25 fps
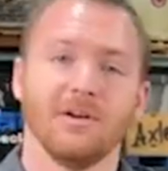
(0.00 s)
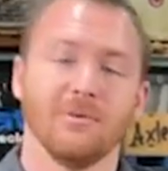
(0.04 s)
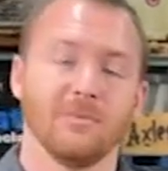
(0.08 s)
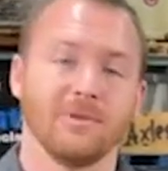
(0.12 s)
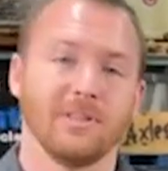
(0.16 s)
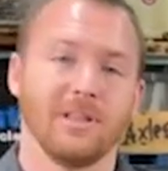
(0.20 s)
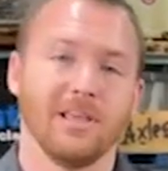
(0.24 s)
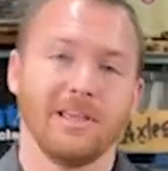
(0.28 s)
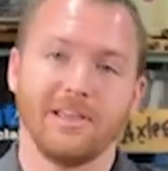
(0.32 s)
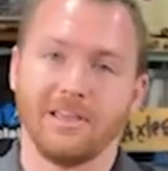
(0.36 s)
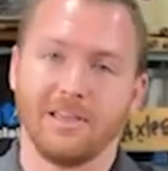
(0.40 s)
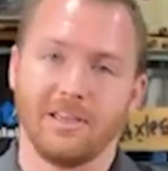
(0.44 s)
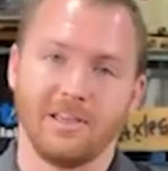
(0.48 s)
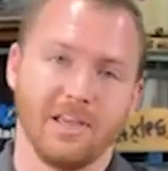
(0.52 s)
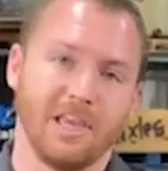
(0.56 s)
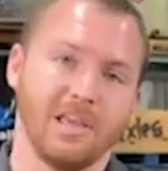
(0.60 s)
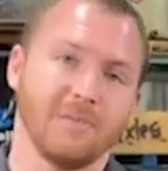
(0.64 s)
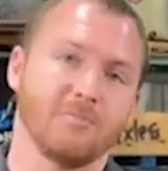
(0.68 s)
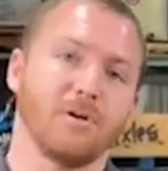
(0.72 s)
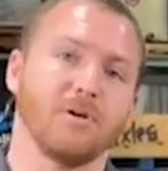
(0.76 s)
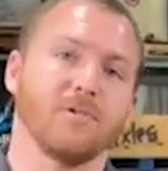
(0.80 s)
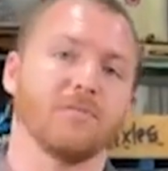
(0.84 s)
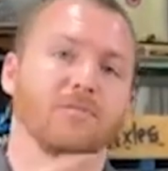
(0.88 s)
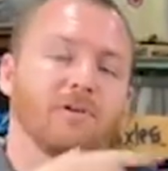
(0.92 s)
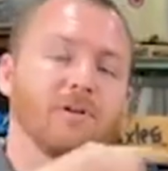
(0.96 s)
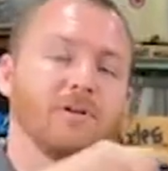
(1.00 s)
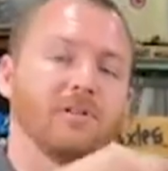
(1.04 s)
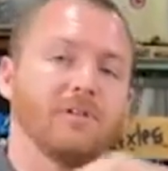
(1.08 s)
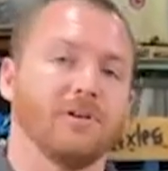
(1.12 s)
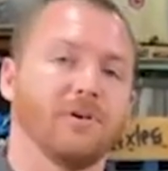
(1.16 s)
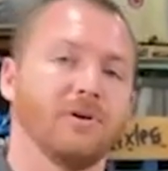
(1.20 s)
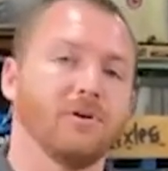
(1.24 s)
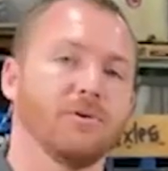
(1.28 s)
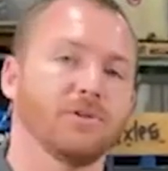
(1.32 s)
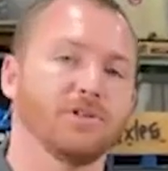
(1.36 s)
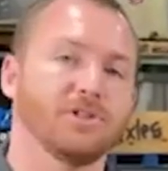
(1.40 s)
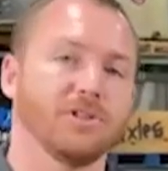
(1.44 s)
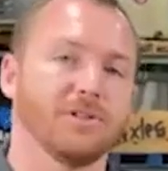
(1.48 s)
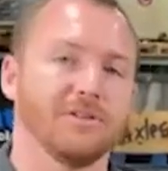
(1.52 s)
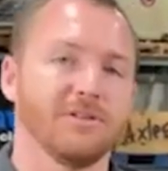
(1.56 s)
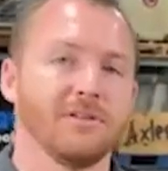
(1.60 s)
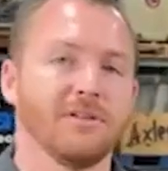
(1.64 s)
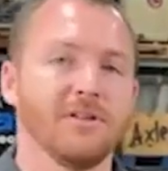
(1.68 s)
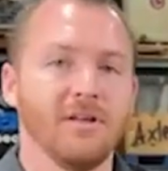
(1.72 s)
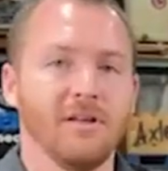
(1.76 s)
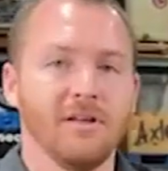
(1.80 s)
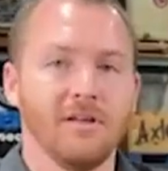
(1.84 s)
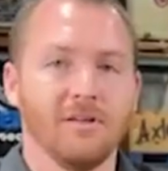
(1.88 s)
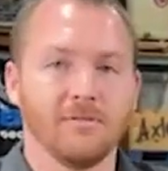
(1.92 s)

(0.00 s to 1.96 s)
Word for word: when they came over on the ocean